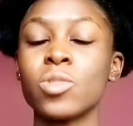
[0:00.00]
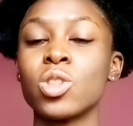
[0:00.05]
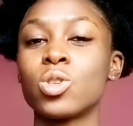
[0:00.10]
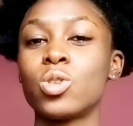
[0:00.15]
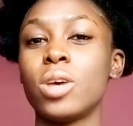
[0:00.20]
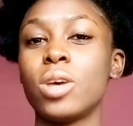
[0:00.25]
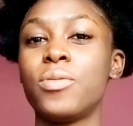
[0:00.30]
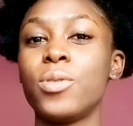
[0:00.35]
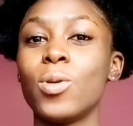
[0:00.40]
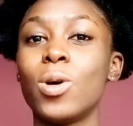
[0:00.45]

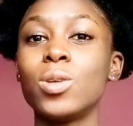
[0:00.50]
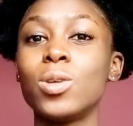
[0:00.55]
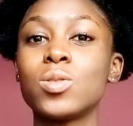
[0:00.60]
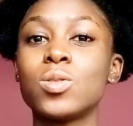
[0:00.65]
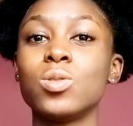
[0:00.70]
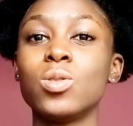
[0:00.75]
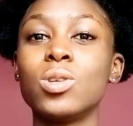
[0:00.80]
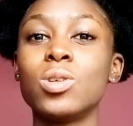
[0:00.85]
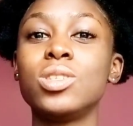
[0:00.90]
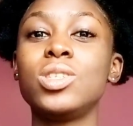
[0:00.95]
So if you want to
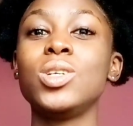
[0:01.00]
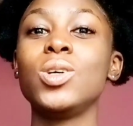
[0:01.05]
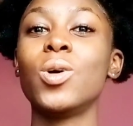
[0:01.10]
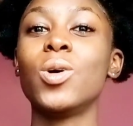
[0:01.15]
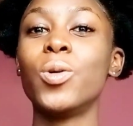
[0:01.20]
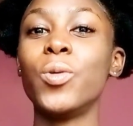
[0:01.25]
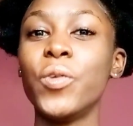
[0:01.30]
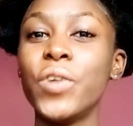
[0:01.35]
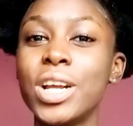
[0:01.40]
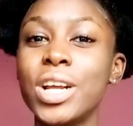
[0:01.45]
know the
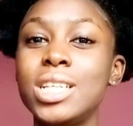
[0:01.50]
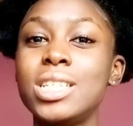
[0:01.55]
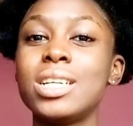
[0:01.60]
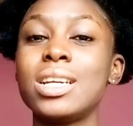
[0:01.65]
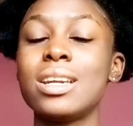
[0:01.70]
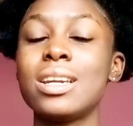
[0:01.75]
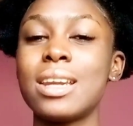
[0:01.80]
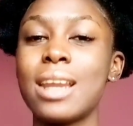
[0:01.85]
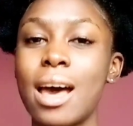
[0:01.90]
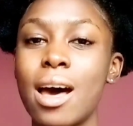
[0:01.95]

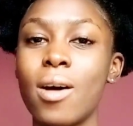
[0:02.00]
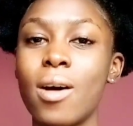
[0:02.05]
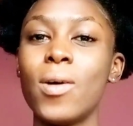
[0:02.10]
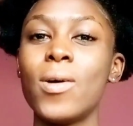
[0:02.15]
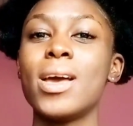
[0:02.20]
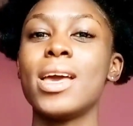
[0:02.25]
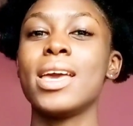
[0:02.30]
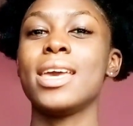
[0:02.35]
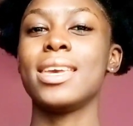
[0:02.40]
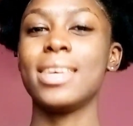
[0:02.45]
original
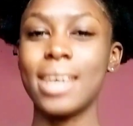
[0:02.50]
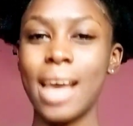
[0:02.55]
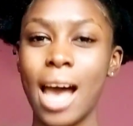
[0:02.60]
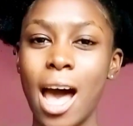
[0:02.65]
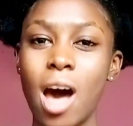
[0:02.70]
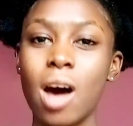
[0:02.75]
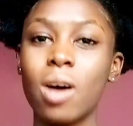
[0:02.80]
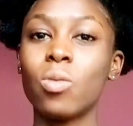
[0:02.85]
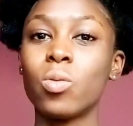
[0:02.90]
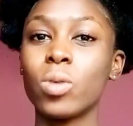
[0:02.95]

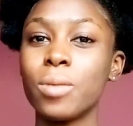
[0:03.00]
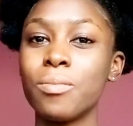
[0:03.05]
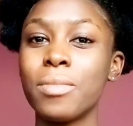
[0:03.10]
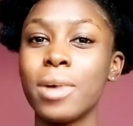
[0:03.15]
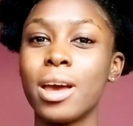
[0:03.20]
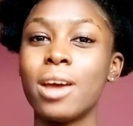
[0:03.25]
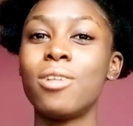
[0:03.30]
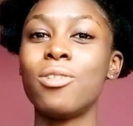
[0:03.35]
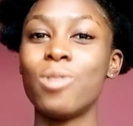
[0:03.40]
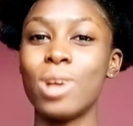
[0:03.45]
YAO
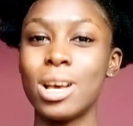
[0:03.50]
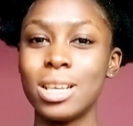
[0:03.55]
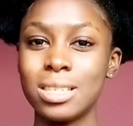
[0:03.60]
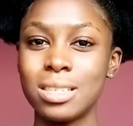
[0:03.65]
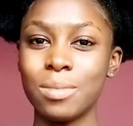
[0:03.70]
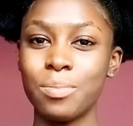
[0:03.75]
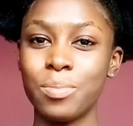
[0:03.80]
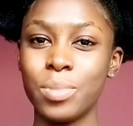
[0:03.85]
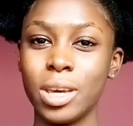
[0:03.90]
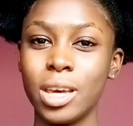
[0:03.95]
women
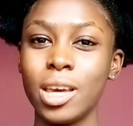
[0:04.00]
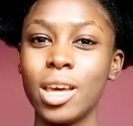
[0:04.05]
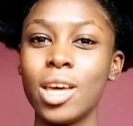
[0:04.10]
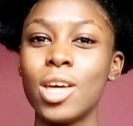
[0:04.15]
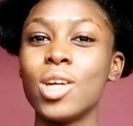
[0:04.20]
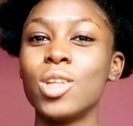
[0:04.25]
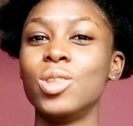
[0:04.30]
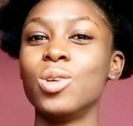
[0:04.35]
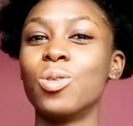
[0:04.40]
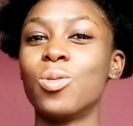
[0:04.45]
recipe,
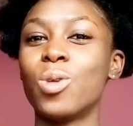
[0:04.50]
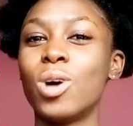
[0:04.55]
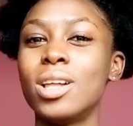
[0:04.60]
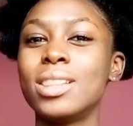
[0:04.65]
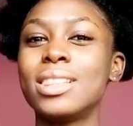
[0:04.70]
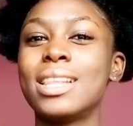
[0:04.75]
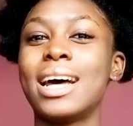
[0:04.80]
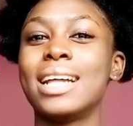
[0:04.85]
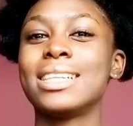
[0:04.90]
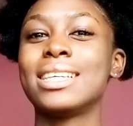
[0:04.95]
the one
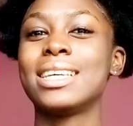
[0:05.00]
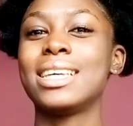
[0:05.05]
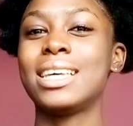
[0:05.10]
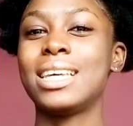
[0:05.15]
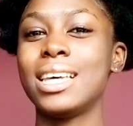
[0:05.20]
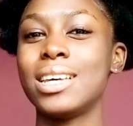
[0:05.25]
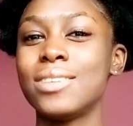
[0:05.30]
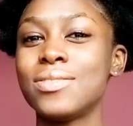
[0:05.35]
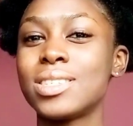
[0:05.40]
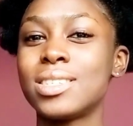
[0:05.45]
that
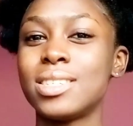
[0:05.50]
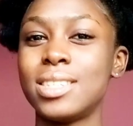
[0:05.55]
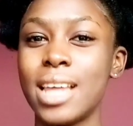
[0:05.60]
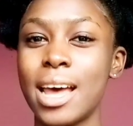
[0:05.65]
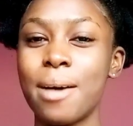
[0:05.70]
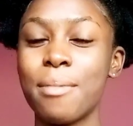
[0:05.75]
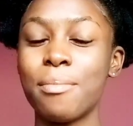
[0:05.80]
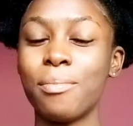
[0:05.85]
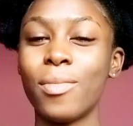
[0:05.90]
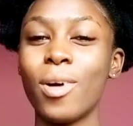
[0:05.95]
gives
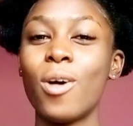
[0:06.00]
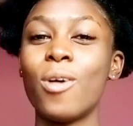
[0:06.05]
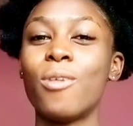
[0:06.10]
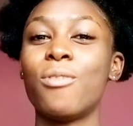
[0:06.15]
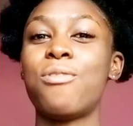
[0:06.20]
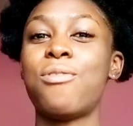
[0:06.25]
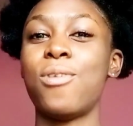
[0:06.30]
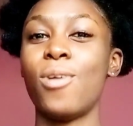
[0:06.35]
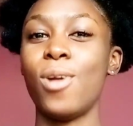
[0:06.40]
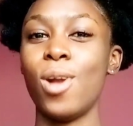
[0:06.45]
them
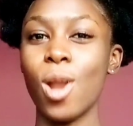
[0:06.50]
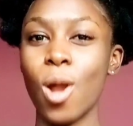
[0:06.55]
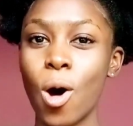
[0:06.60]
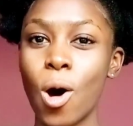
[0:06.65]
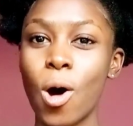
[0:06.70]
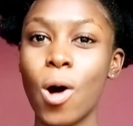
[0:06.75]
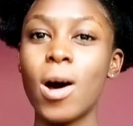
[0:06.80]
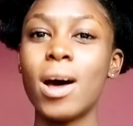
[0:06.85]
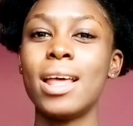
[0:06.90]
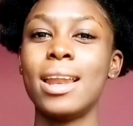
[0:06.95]

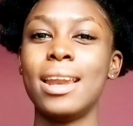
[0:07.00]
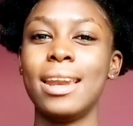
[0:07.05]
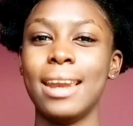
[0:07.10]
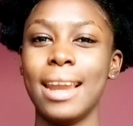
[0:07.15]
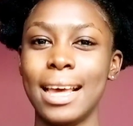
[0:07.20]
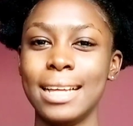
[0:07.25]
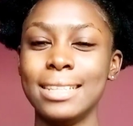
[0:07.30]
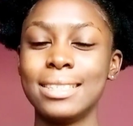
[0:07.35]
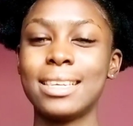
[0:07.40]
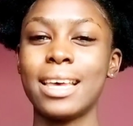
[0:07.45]
floor
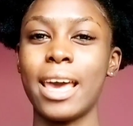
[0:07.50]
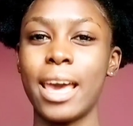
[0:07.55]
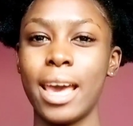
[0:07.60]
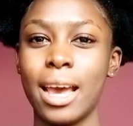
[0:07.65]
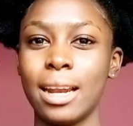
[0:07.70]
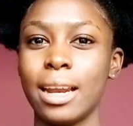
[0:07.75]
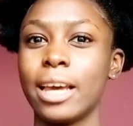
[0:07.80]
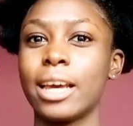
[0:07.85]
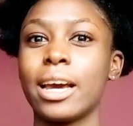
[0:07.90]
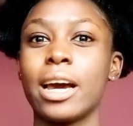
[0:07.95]
length hair,
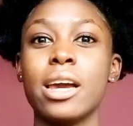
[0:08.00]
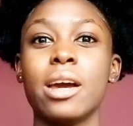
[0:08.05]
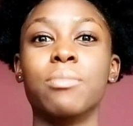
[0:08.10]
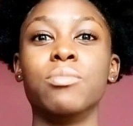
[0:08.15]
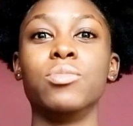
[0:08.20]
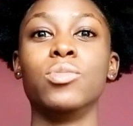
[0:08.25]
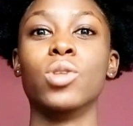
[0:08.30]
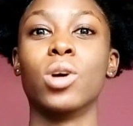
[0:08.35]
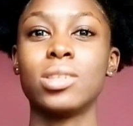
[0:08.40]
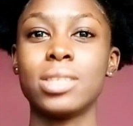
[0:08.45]
like I
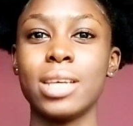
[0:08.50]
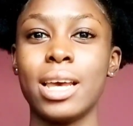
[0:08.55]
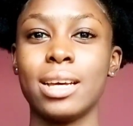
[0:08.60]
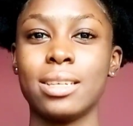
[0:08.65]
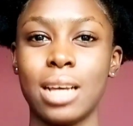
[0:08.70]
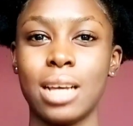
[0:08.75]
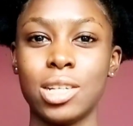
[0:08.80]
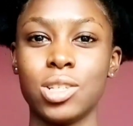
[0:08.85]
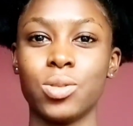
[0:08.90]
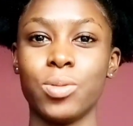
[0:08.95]
am not
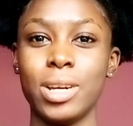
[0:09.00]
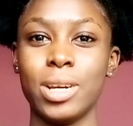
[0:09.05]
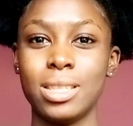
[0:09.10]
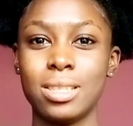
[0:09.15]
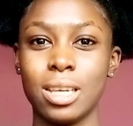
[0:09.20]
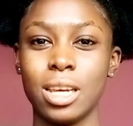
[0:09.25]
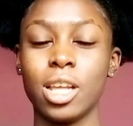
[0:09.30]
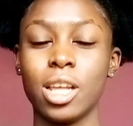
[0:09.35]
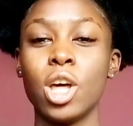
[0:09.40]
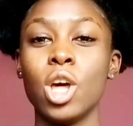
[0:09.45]

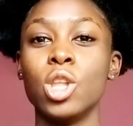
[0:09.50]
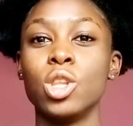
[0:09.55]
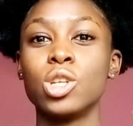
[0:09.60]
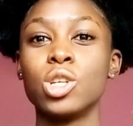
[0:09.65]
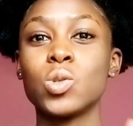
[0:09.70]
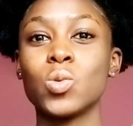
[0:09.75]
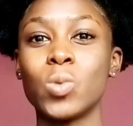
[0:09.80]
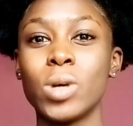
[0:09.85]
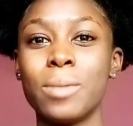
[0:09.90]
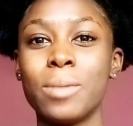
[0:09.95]
exaggerating,
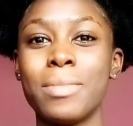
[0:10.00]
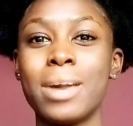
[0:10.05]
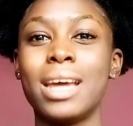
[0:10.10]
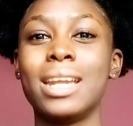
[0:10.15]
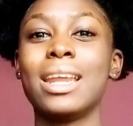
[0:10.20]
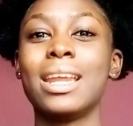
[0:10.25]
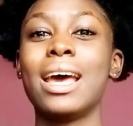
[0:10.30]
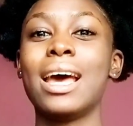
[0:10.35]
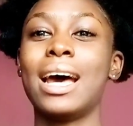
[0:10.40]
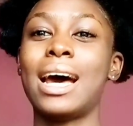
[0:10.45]
these
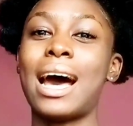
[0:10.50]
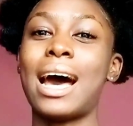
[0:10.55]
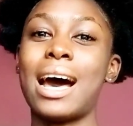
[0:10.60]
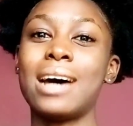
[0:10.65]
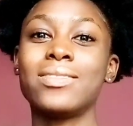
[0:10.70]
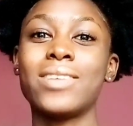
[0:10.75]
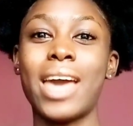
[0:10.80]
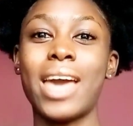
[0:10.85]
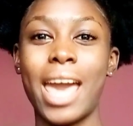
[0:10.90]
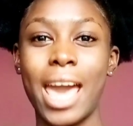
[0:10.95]
women
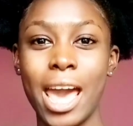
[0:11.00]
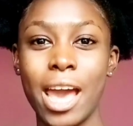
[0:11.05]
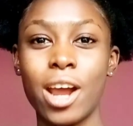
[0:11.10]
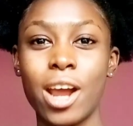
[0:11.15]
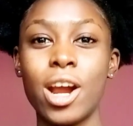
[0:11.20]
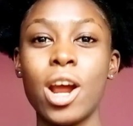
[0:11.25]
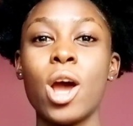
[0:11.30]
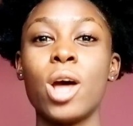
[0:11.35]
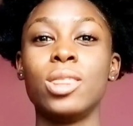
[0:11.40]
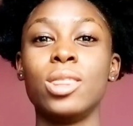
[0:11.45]
have
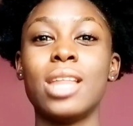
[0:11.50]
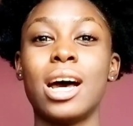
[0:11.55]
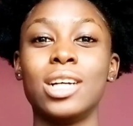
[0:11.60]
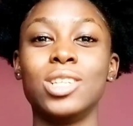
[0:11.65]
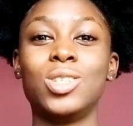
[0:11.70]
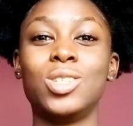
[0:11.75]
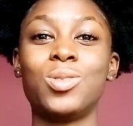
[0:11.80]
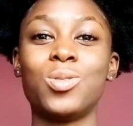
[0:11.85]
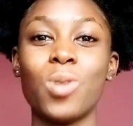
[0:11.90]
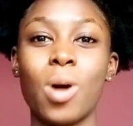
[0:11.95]
hair
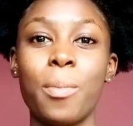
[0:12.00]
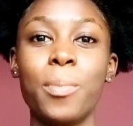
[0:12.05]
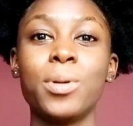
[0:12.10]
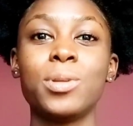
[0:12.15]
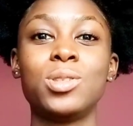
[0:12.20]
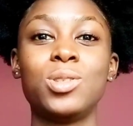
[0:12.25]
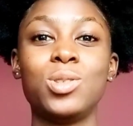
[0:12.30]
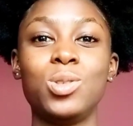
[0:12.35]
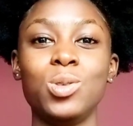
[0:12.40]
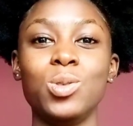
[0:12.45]
that drop
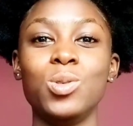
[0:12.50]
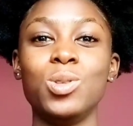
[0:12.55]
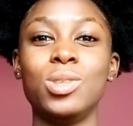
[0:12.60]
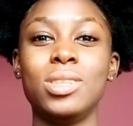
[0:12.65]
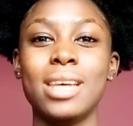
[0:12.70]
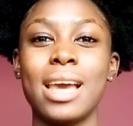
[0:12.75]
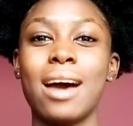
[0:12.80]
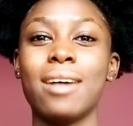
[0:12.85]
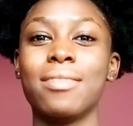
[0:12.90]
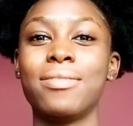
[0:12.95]
to
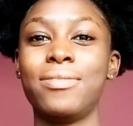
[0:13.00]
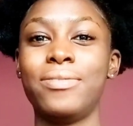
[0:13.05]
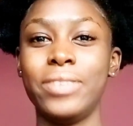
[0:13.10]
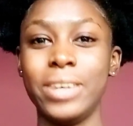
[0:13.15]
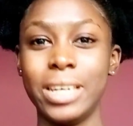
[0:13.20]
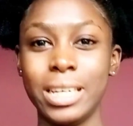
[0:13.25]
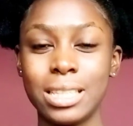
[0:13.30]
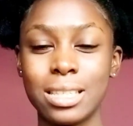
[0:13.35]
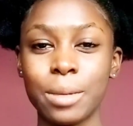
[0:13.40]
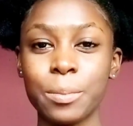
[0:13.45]
their
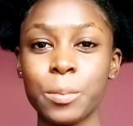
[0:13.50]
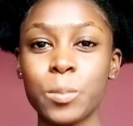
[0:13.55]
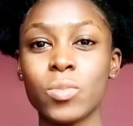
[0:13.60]
feet.